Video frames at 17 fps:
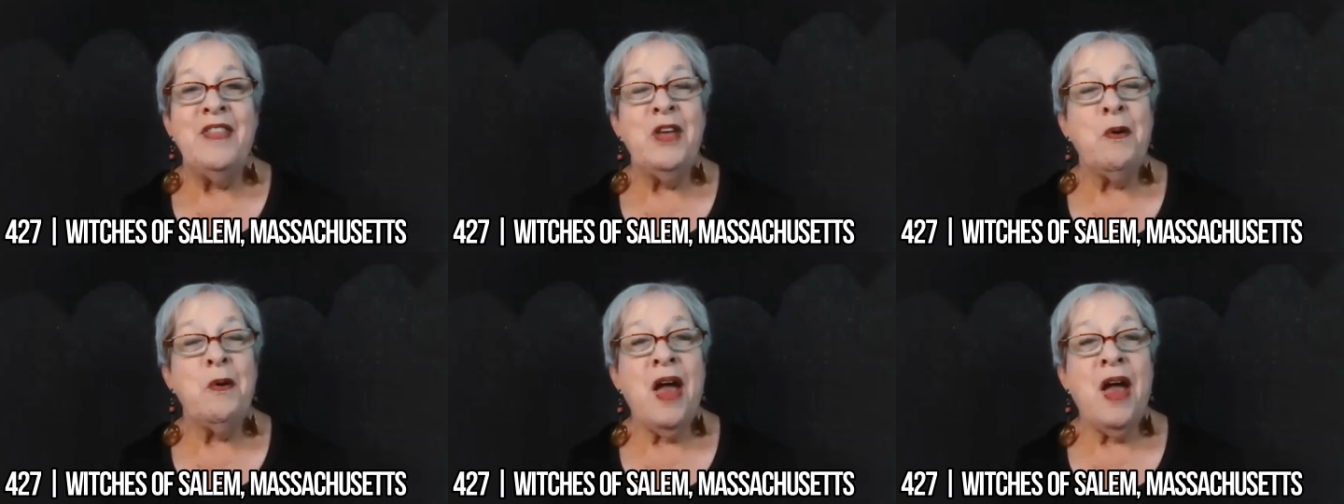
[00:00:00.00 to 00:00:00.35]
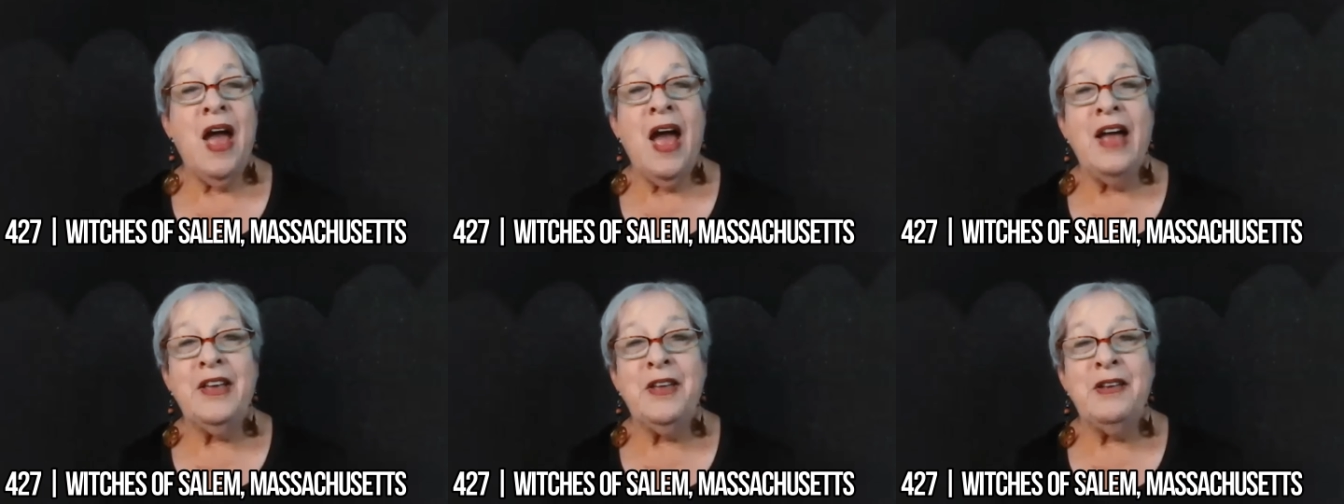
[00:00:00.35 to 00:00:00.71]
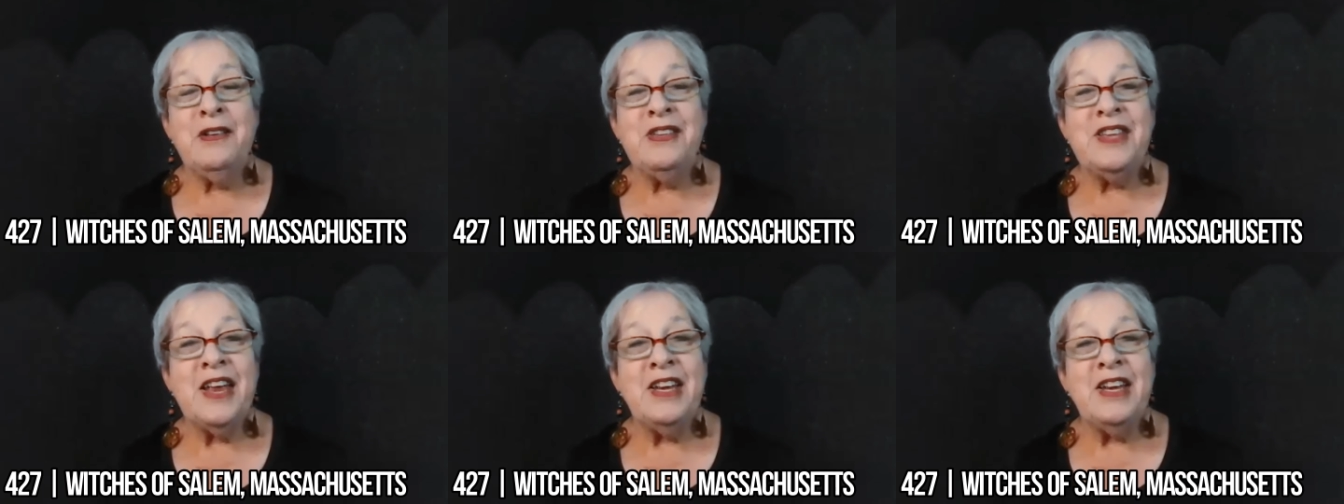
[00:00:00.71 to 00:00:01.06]
There were
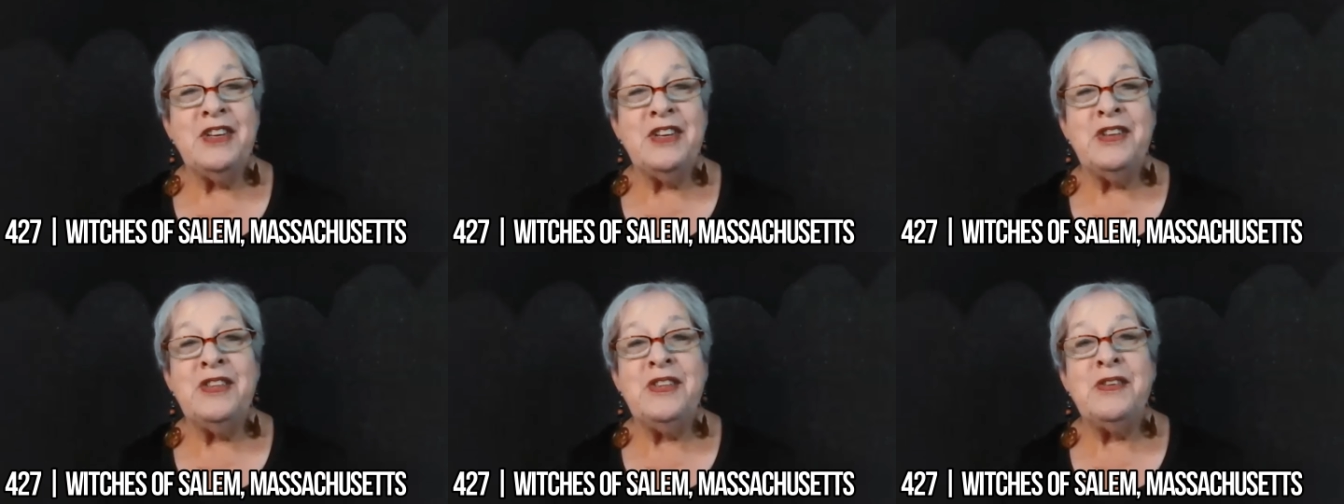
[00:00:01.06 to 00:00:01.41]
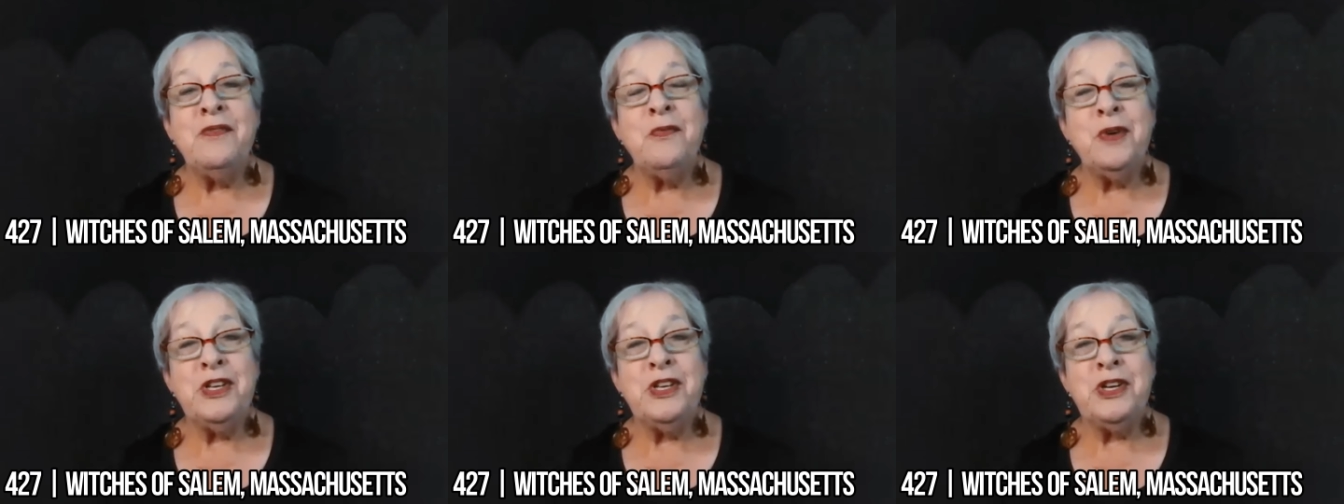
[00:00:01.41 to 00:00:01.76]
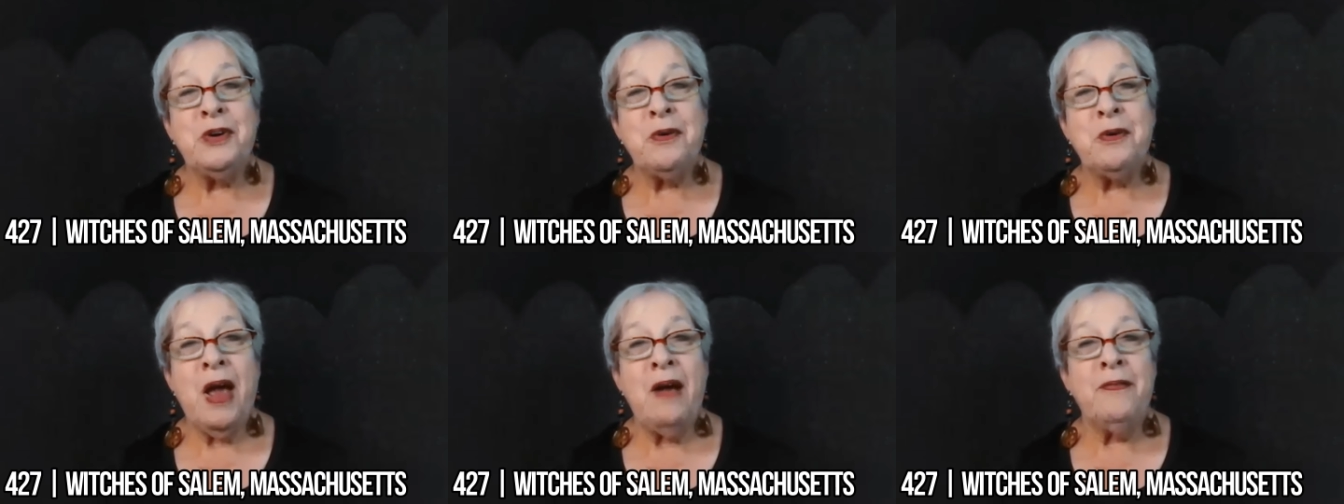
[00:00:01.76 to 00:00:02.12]
accusations of
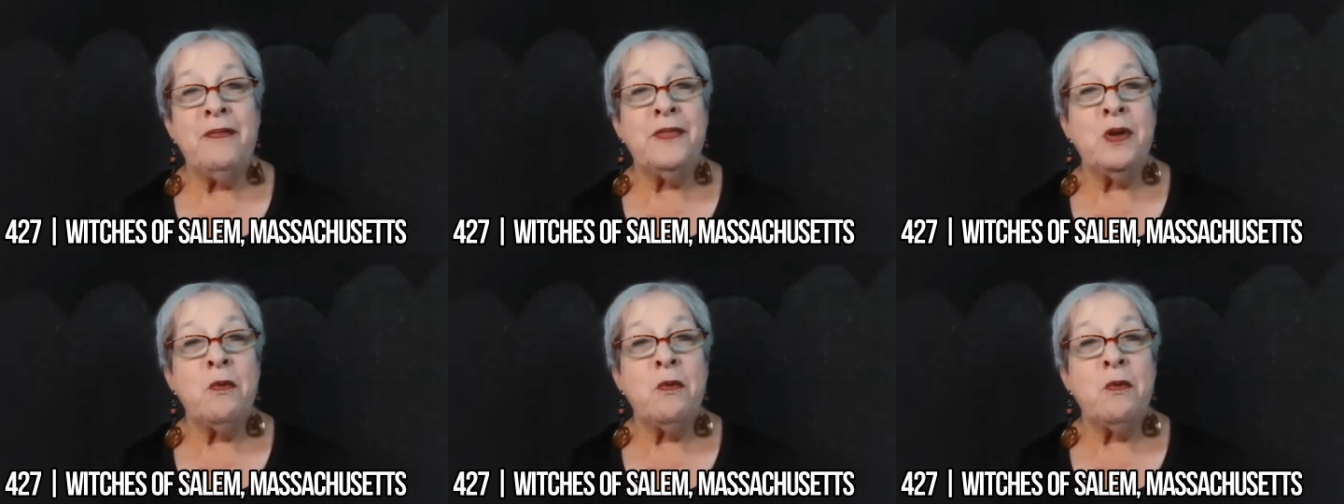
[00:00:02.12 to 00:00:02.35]
witchcraft